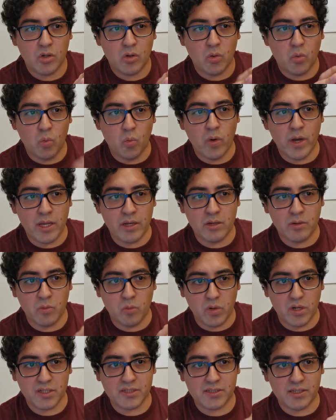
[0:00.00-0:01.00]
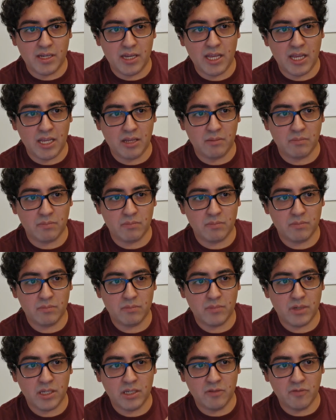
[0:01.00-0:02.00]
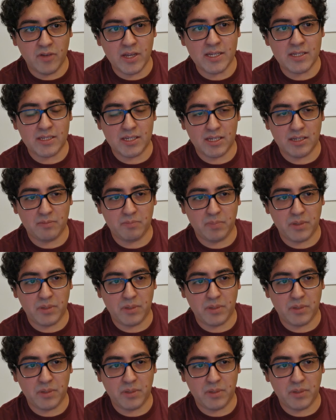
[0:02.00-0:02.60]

when was the name invented